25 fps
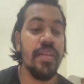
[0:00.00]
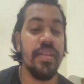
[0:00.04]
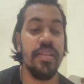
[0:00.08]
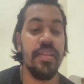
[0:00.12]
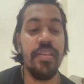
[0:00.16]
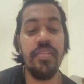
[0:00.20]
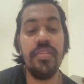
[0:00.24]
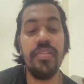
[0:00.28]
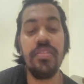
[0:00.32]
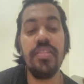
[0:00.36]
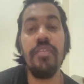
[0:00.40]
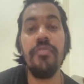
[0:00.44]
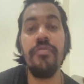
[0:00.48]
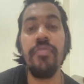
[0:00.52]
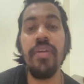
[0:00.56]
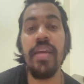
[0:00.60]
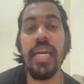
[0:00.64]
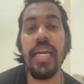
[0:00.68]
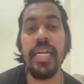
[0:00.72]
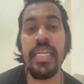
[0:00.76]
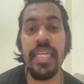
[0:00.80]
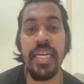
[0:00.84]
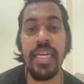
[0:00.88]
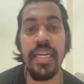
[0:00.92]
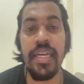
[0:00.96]
This is the way
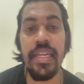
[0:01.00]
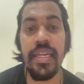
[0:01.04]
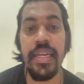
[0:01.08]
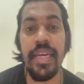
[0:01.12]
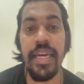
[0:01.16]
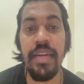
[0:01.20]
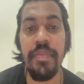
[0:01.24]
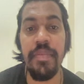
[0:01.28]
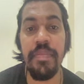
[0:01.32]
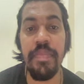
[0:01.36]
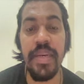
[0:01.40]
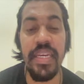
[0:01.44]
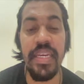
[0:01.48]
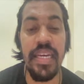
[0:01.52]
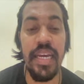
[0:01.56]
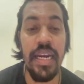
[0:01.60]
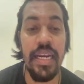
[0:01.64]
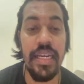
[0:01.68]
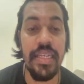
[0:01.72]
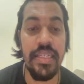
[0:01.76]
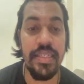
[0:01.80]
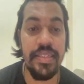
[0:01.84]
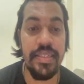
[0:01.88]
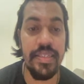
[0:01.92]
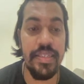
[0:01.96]
attacker can be
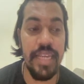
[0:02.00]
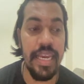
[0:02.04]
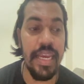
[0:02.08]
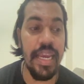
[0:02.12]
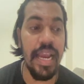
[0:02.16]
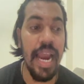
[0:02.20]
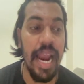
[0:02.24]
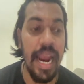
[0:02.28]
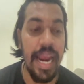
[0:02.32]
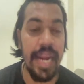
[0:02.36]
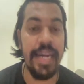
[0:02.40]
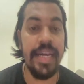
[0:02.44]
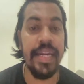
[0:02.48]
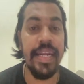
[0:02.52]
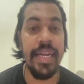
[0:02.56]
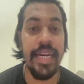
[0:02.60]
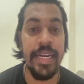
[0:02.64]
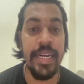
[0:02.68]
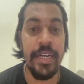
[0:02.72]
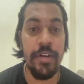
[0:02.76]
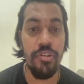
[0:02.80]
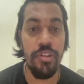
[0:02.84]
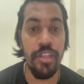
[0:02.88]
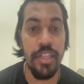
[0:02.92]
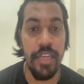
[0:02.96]
stay hide
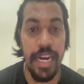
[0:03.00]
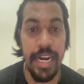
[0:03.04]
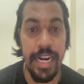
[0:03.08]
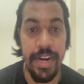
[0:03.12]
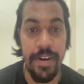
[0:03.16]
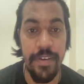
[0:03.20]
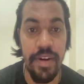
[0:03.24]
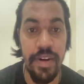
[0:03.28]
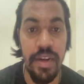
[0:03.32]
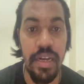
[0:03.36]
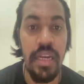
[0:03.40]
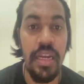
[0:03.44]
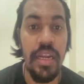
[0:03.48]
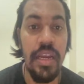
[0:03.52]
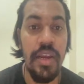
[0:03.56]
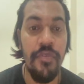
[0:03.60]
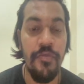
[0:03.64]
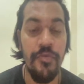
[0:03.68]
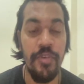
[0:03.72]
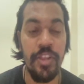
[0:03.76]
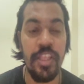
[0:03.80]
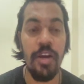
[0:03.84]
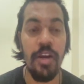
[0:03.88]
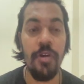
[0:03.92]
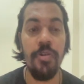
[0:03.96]
into the network
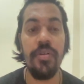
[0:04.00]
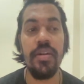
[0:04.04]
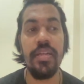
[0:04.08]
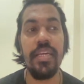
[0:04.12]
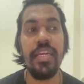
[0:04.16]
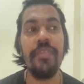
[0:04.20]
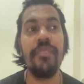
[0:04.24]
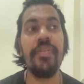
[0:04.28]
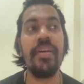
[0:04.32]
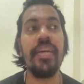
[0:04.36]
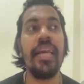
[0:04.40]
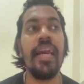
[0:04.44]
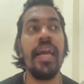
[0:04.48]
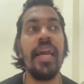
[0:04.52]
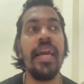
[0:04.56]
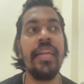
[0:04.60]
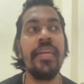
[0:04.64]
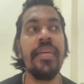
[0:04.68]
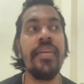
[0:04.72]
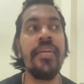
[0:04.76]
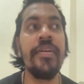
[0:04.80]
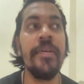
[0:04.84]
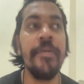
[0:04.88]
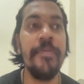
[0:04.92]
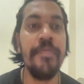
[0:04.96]
without giving
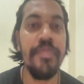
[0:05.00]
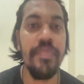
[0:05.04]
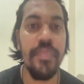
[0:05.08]
any